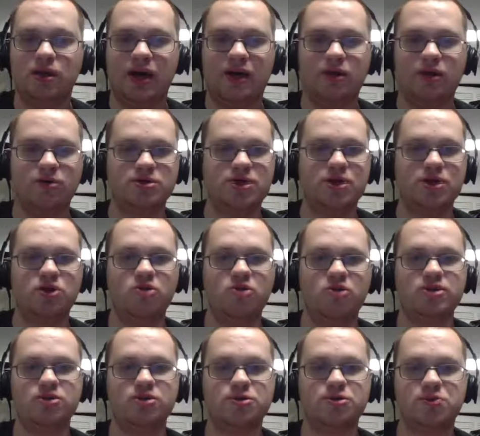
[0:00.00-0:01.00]
Jose
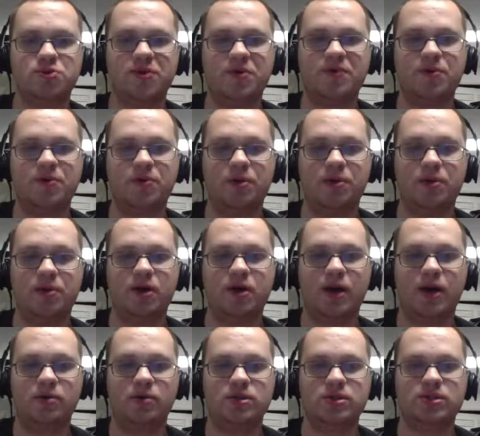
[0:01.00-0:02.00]
Lobaton's 3 for 3 with a
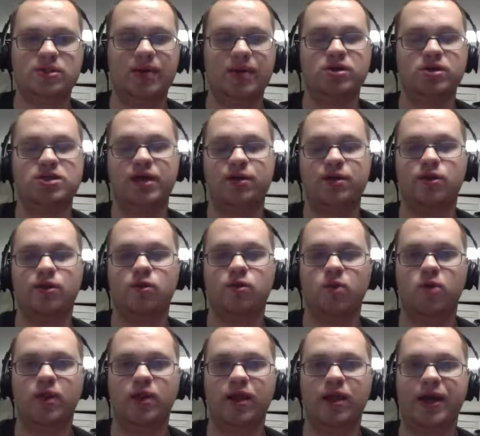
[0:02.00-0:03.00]
couple of doubles, had the home
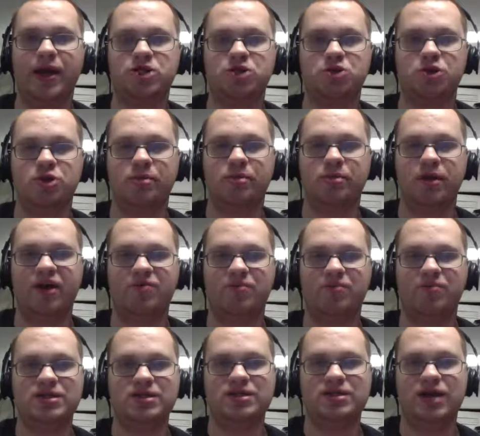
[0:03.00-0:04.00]
run last year in the playoffs, but he's not